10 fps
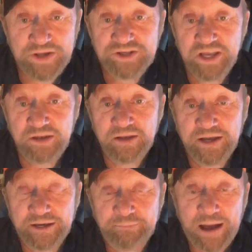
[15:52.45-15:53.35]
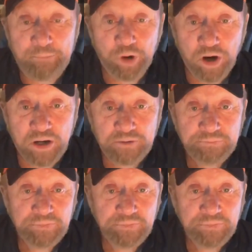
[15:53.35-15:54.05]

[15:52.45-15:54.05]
is in my book.